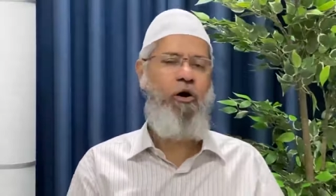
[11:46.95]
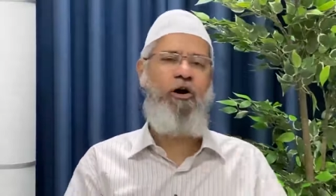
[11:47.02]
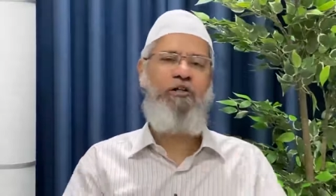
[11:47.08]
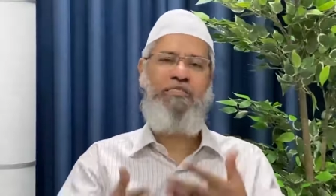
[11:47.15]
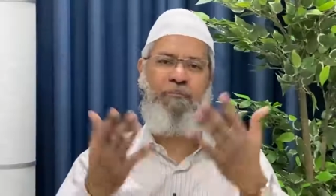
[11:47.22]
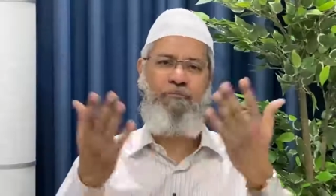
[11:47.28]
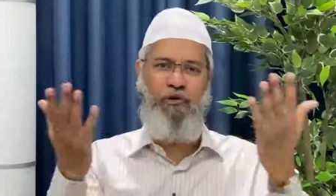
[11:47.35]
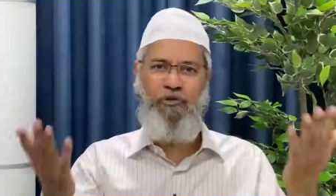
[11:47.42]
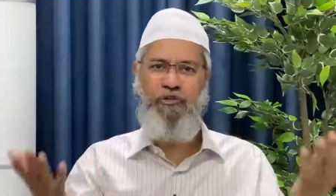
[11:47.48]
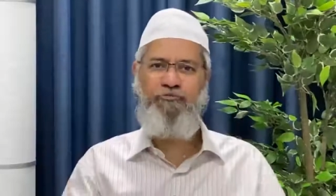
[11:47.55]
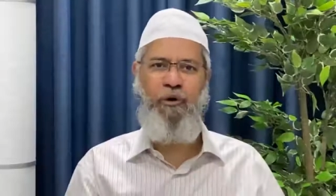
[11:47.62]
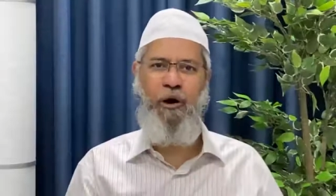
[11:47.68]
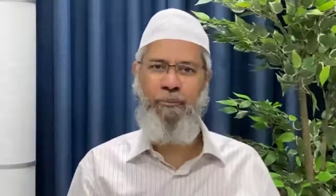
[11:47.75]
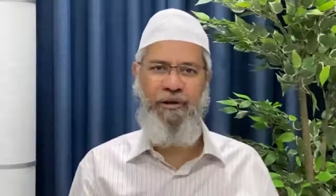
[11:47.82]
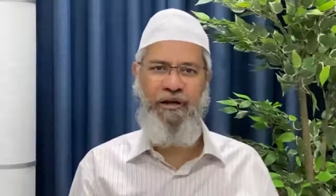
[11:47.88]
or someone
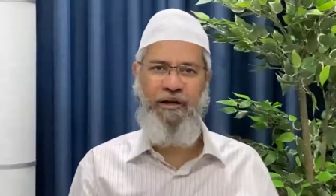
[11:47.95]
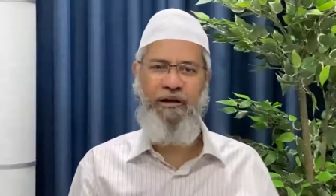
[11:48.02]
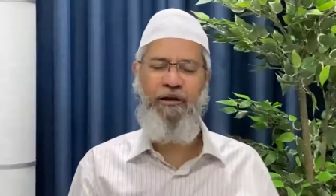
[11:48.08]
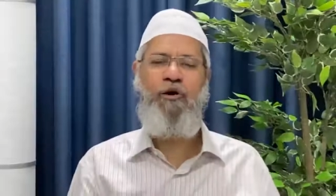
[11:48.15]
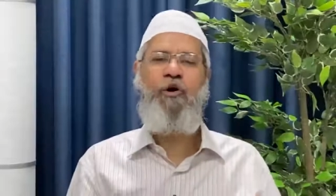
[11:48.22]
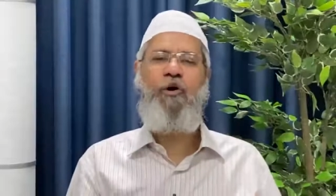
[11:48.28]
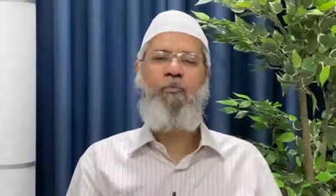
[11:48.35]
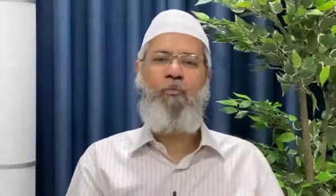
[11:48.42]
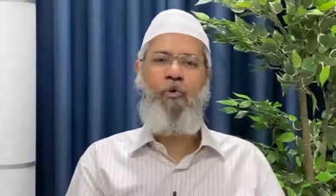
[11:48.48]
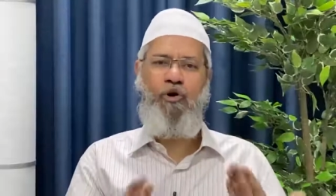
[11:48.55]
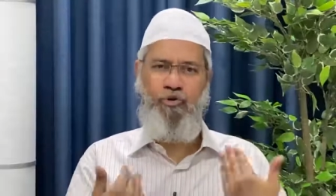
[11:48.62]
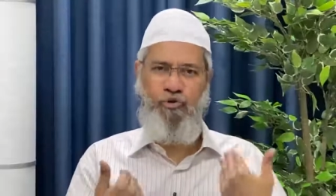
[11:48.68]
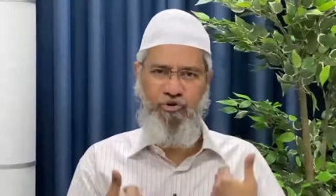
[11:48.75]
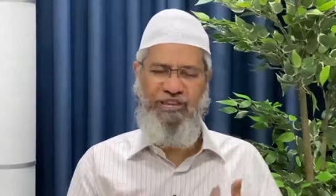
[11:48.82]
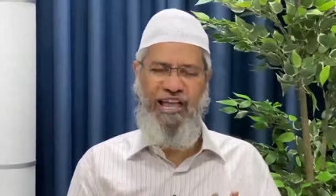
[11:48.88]
who's popular
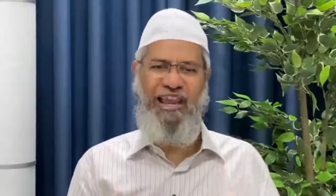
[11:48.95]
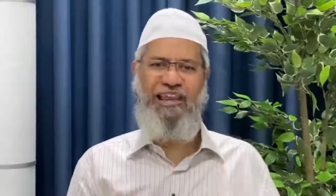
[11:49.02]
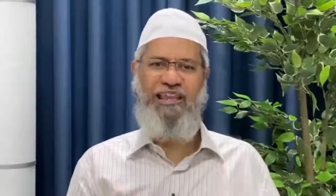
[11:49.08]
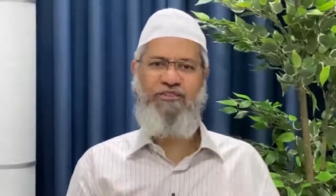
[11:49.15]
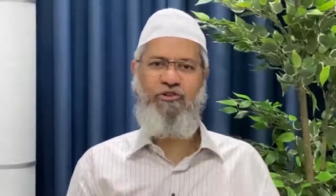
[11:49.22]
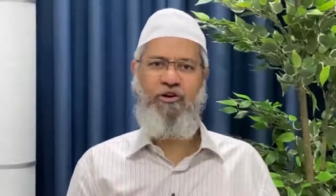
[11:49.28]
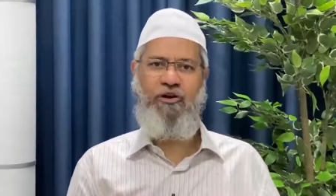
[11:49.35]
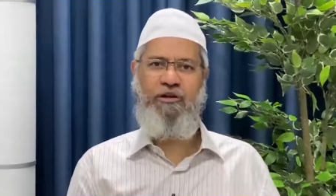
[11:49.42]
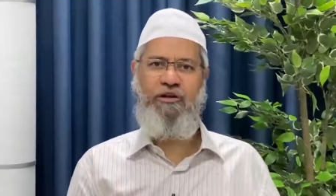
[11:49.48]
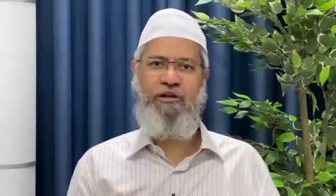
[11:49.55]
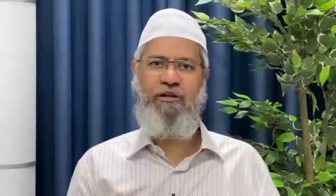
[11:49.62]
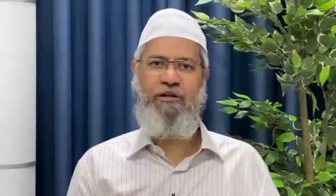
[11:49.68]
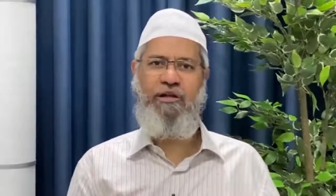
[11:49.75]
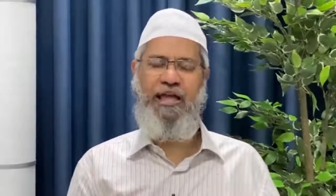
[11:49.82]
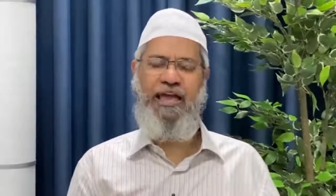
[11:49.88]
want to challenge
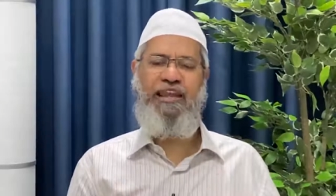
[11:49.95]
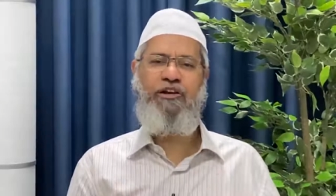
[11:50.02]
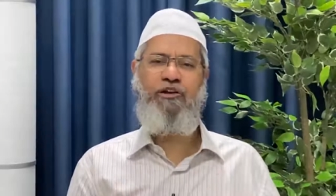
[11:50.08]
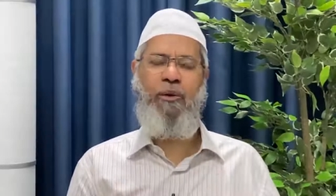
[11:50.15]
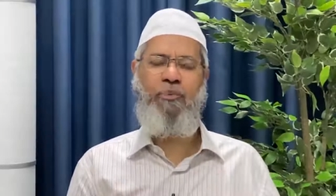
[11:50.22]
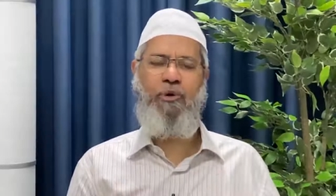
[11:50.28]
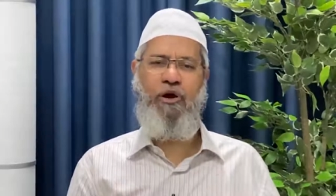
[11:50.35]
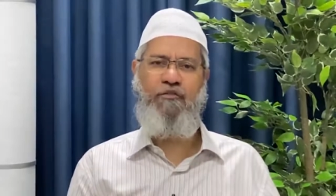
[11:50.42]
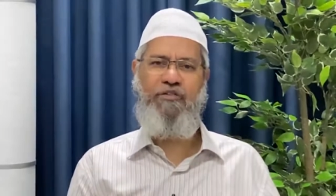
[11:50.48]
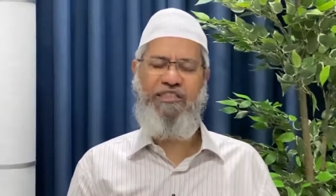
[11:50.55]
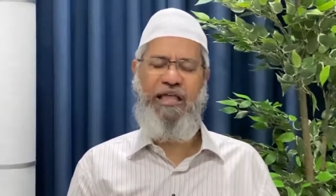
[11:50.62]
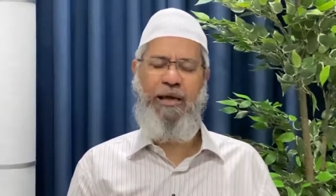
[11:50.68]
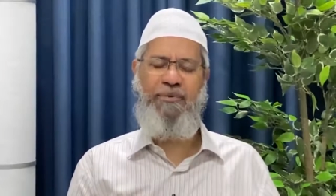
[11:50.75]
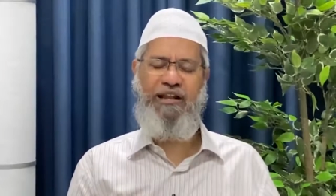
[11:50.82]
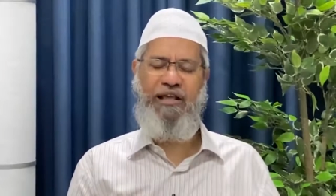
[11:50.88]
on any topic
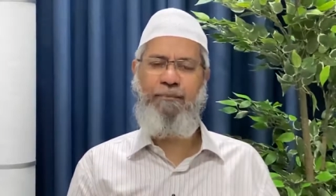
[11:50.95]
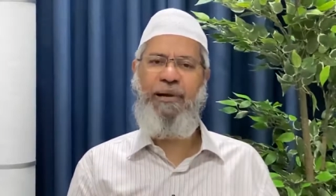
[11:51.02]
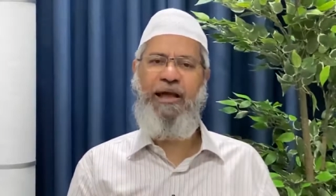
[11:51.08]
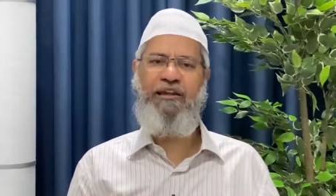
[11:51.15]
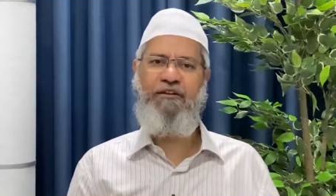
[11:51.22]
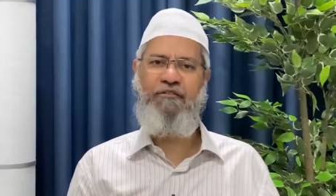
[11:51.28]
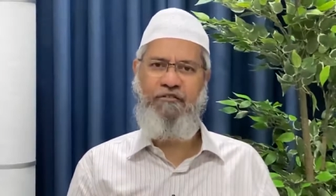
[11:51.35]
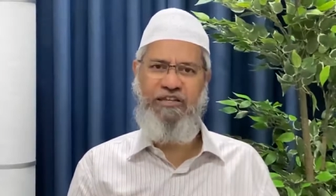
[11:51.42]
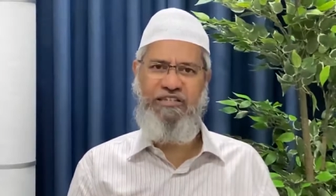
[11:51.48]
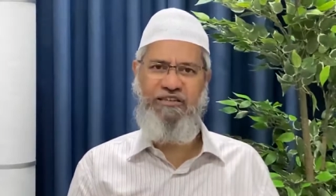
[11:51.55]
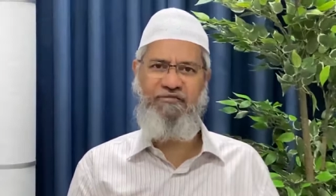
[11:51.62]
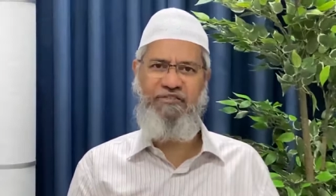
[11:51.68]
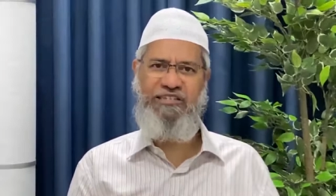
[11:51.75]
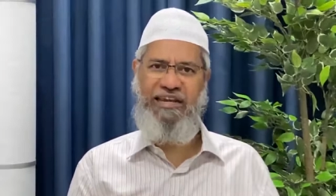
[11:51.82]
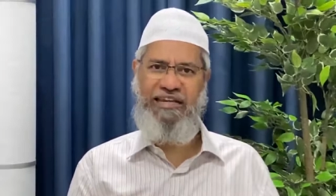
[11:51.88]
of Islam and comparative
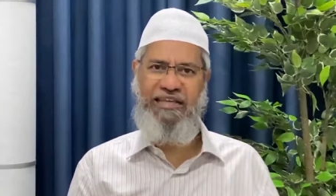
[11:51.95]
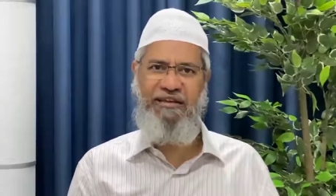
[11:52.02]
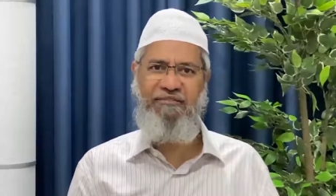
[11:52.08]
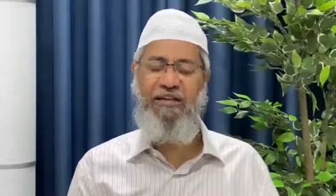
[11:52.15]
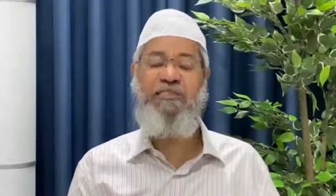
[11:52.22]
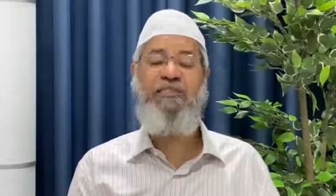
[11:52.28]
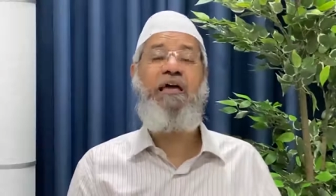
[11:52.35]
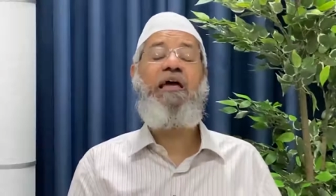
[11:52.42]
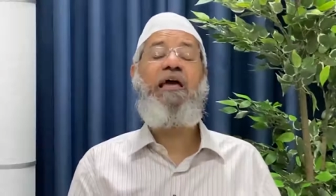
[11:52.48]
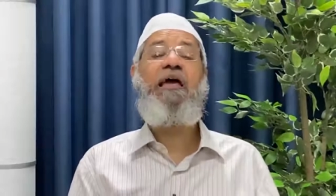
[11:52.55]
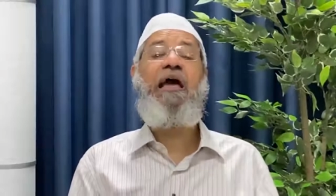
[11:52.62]
religion, which I deal with,